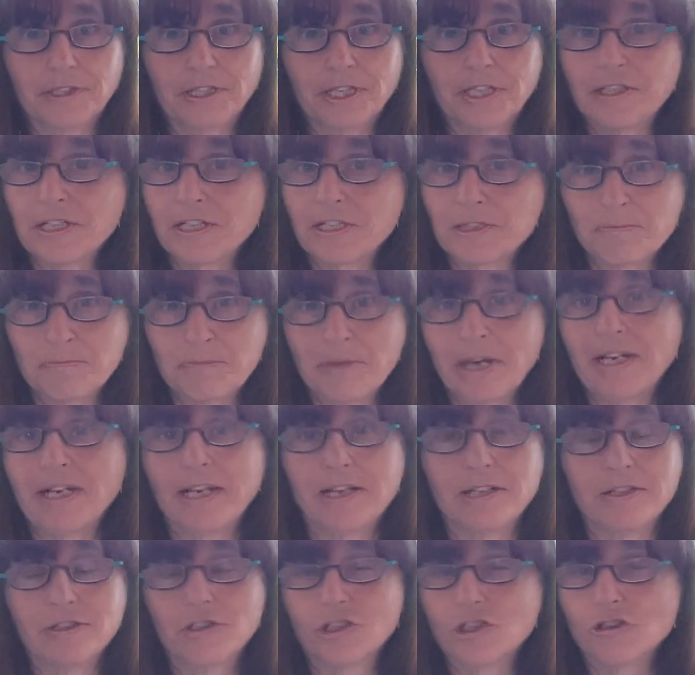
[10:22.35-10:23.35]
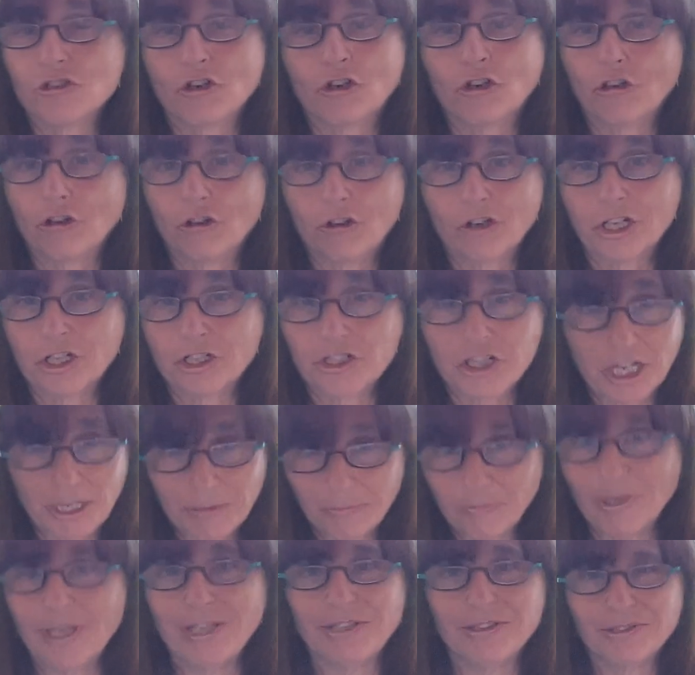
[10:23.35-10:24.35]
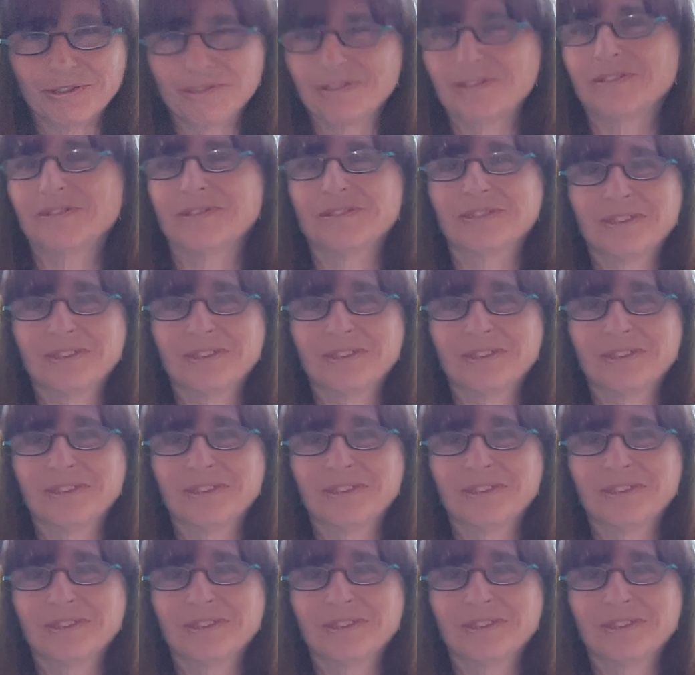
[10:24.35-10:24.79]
it doesn't matter, it's not longer shame-based.